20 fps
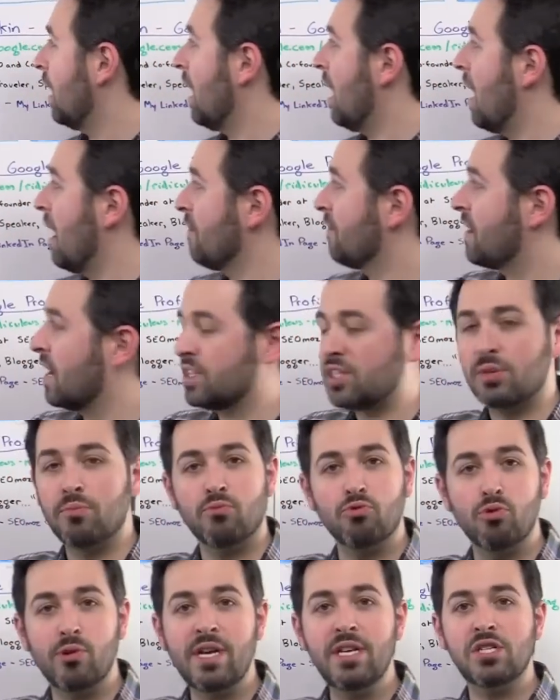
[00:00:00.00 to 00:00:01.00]
I've got
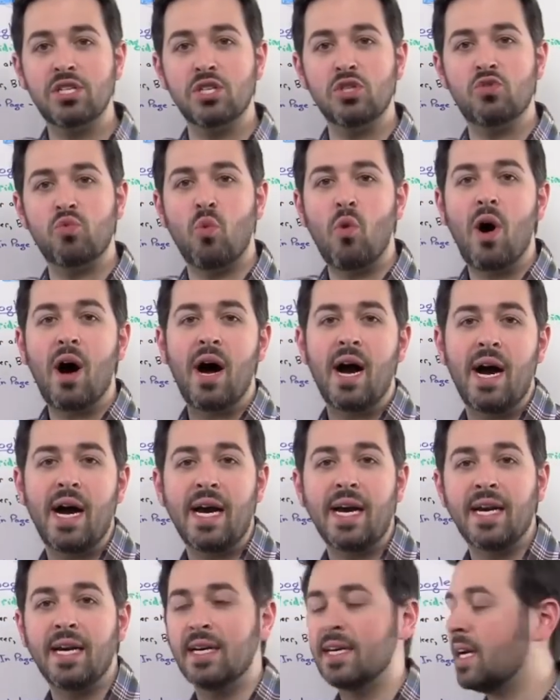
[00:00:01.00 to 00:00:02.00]
some reasons
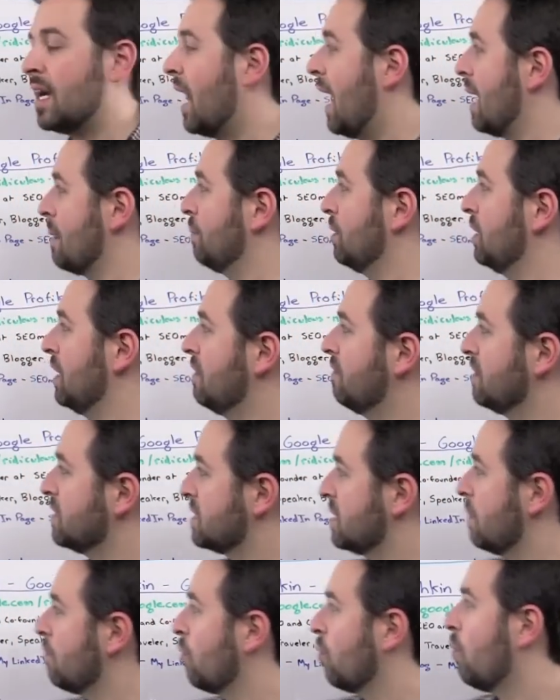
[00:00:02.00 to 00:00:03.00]
why I believe
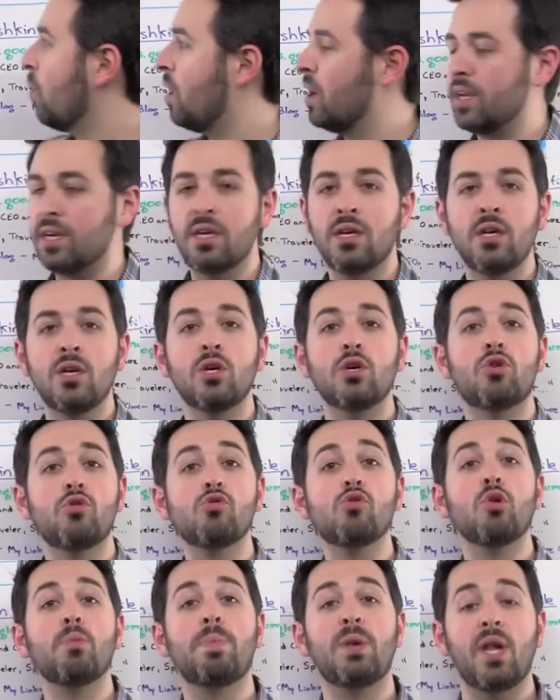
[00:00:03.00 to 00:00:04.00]
this. Number one,
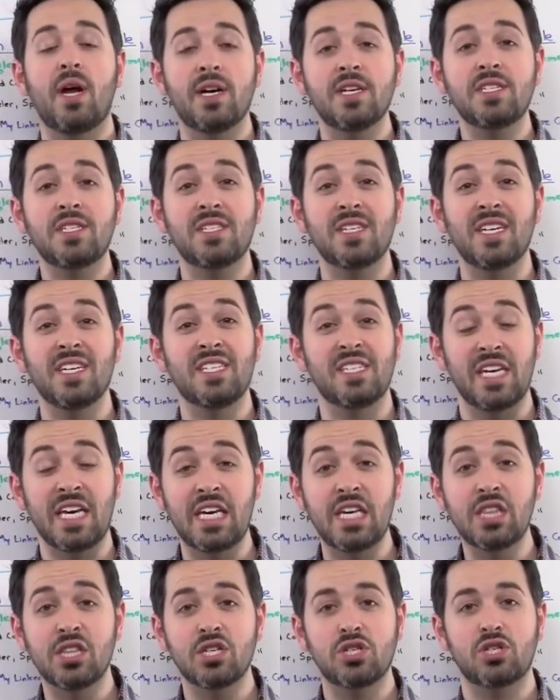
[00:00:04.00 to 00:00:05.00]
Google Plus is
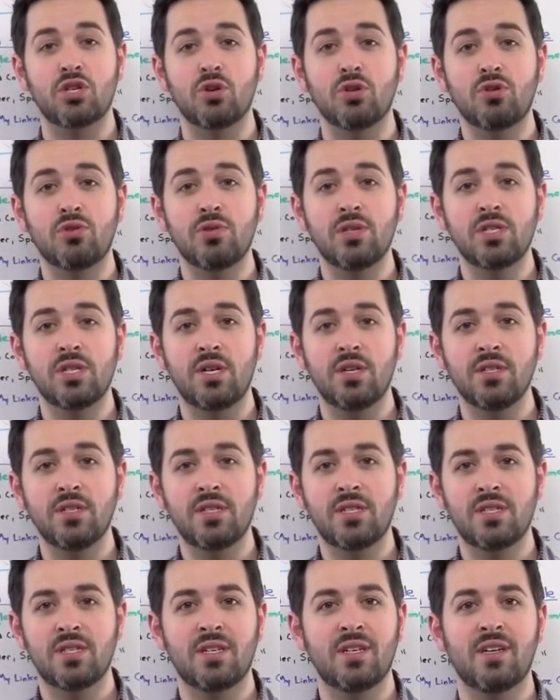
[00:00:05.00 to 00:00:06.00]
in the search
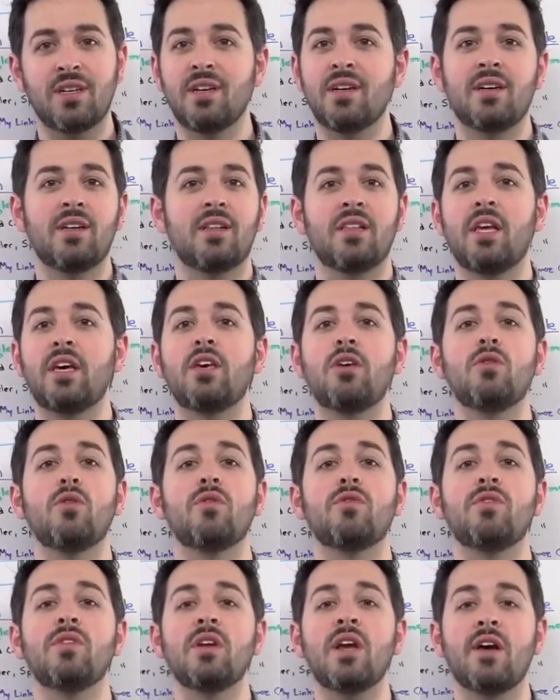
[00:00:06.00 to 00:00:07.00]
results like you
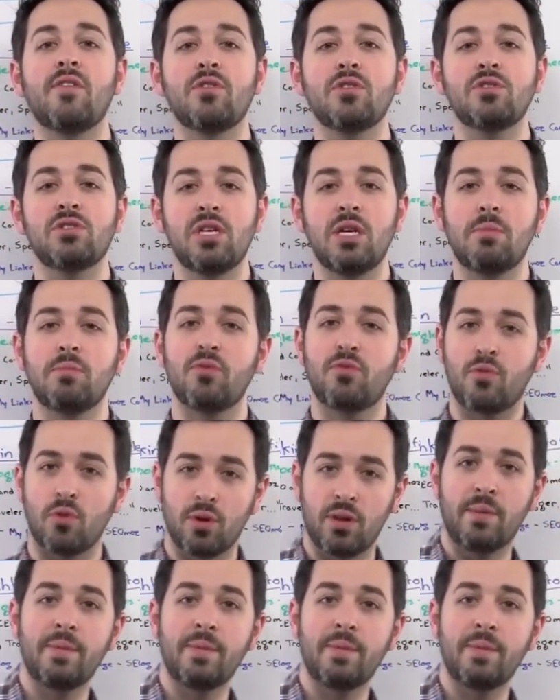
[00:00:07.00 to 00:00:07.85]
have never seen before.